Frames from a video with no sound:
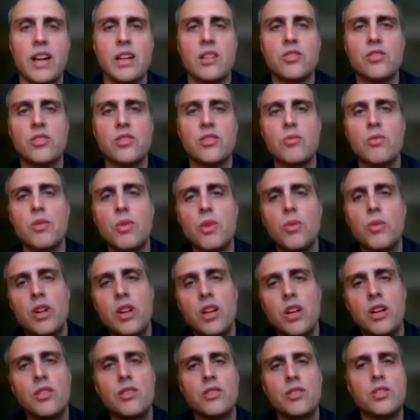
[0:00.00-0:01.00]
actually, where we
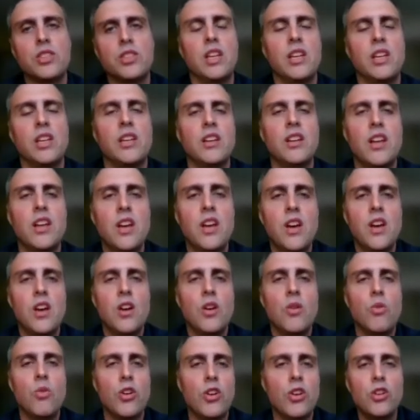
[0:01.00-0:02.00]
want to understand
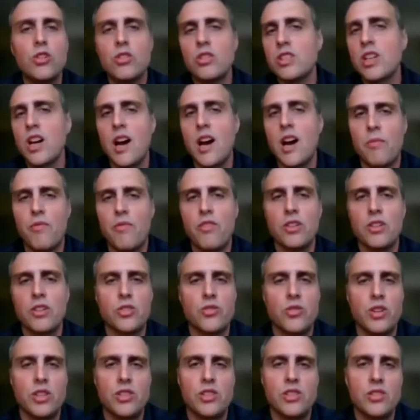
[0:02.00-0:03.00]
what are your top
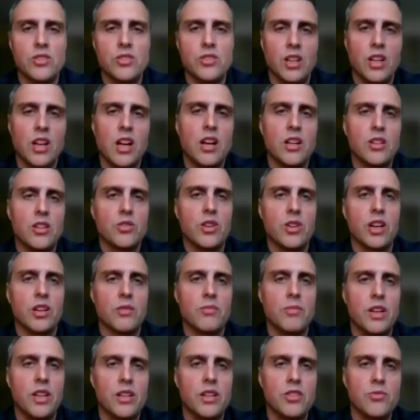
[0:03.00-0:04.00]
frustrations in contract
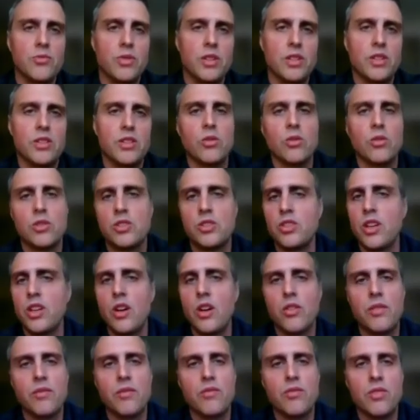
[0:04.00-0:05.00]
management or
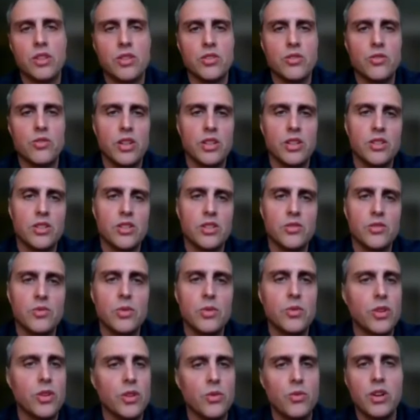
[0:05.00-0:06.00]
CLM frustrations.
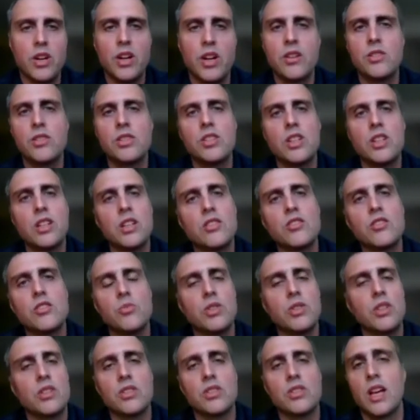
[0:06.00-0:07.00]
We really want to understand
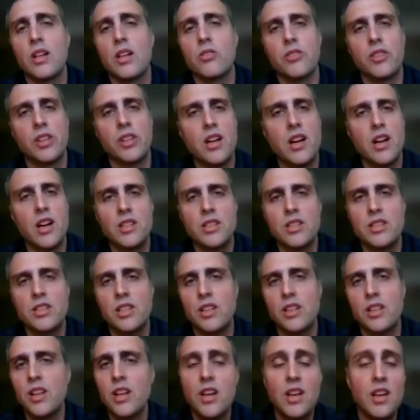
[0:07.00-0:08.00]
so we can tailor the
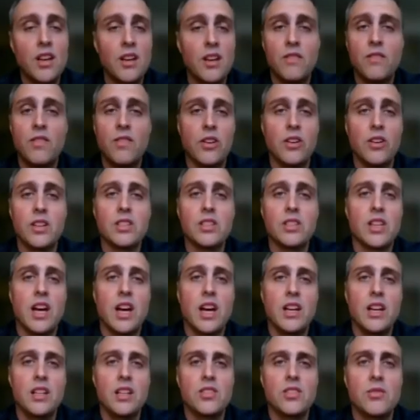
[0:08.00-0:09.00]
content. Very
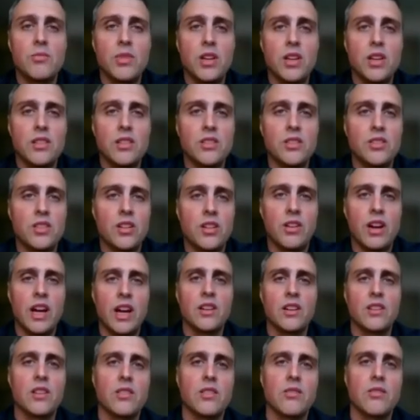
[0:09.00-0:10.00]
excited to make this
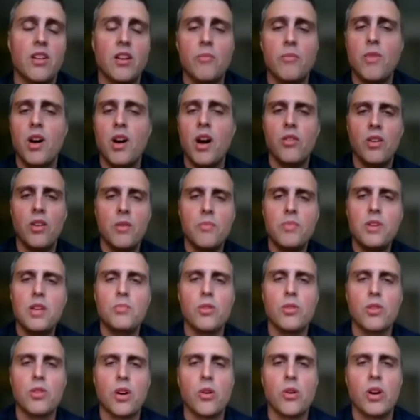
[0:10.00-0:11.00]
interactive. I'll let
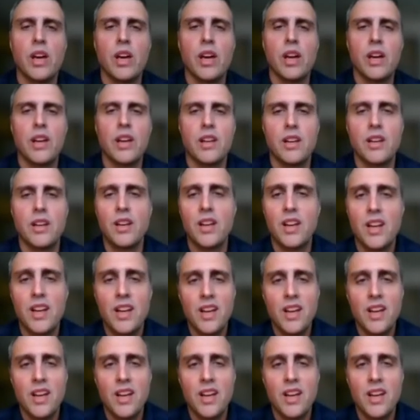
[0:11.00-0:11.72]
people go ahead, and